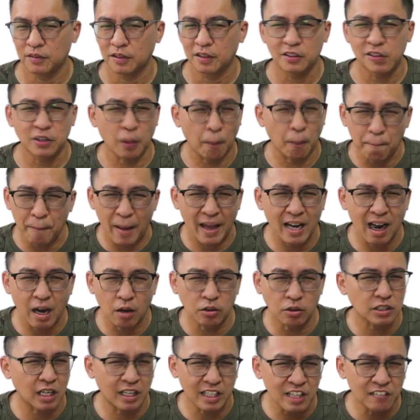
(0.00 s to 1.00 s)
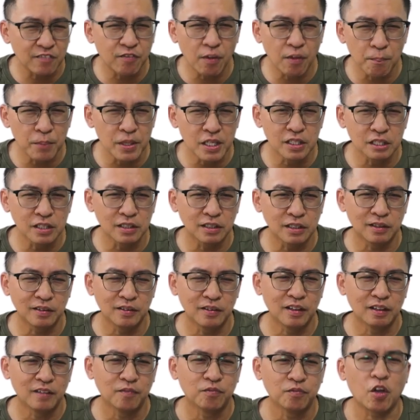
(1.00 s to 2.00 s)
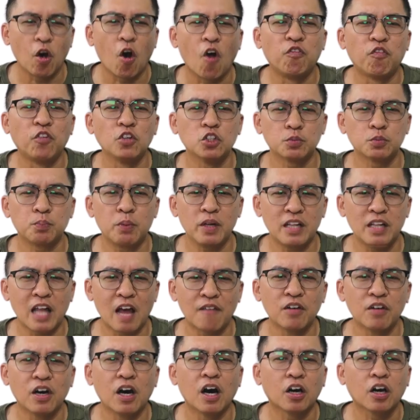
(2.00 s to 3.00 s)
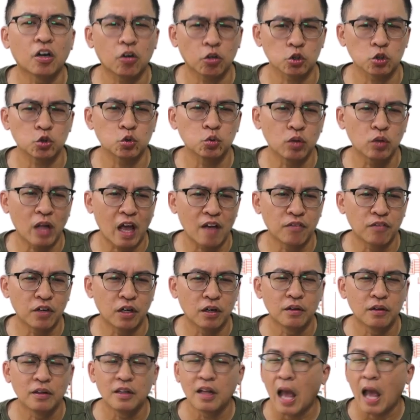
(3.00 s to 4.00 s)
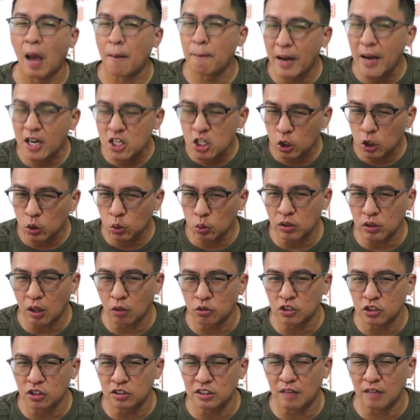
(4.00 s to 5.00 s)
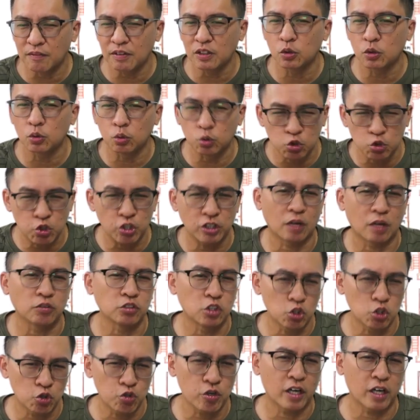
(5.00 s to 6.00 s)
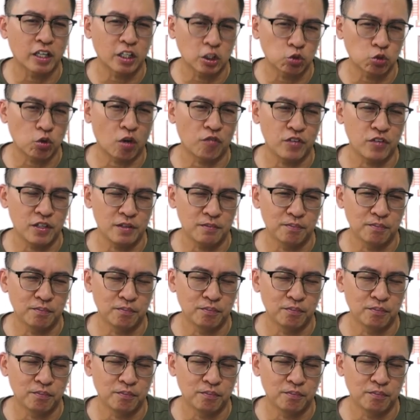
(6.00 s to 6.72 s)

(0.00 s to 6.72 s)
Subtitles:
The penthouse are even bigger. They offer split level across 2 levels and measure 2,007 to 3,300 square feet.